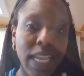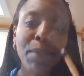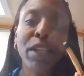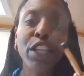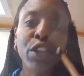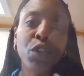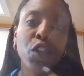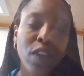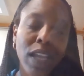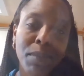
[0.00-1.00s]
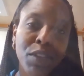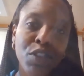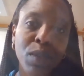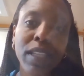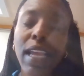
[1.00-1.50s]
I'm a huge fan of
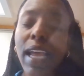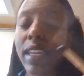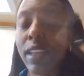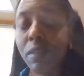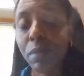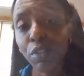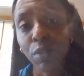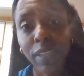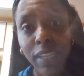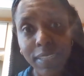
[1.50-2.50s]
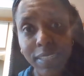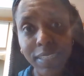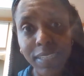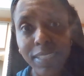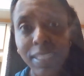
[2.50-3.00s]
patchouli. I love patchouli
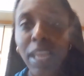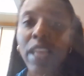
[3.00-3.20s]
incense.